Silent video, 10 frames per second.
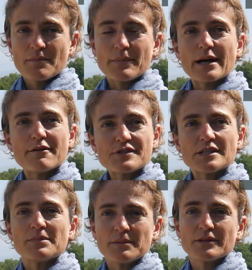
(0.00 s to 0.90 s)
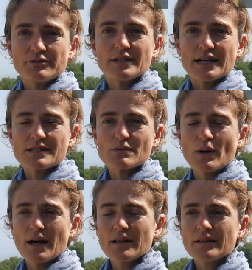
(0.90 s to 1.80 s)
but I've seen people do that as
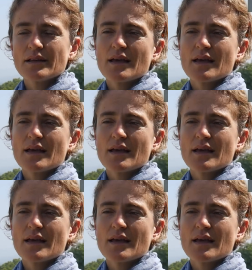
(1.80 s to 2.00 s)
well.